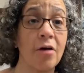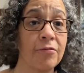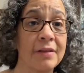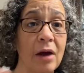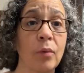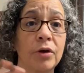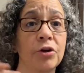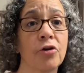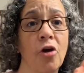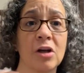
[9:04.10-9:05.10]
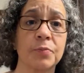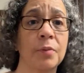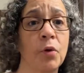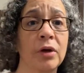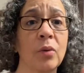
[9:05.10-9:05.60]
offer that where you're
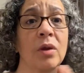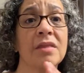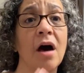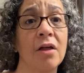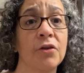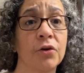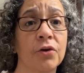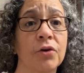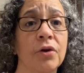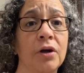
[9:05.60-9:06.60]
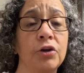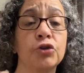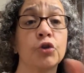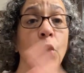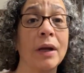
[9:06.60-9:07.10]
cross-promoting with you're
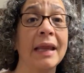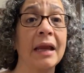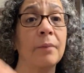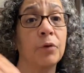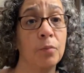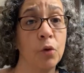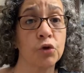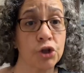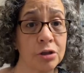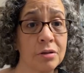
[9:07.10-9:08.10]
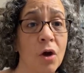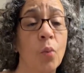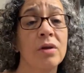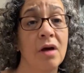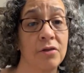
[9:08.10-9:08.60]
joining a promotion
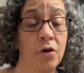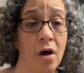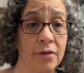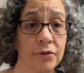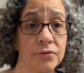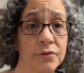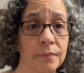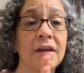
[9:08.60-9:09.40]
with other authors.